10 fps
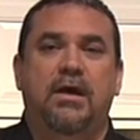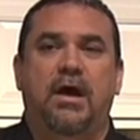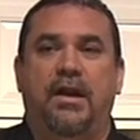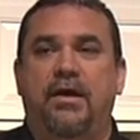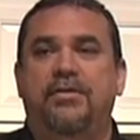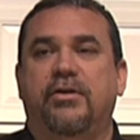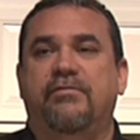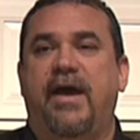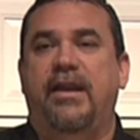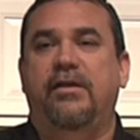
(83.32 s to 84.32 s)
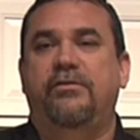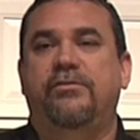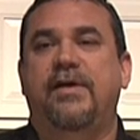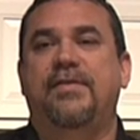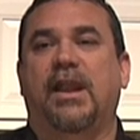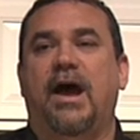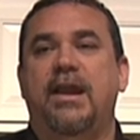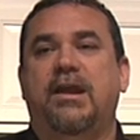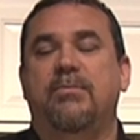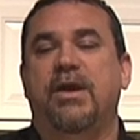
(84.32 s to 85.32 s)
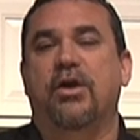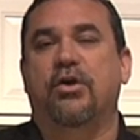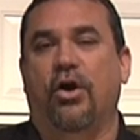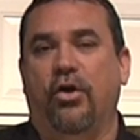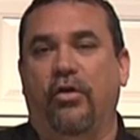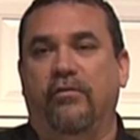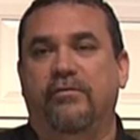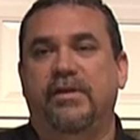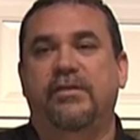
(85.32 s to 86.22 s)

Another advantage is that the line can be a curve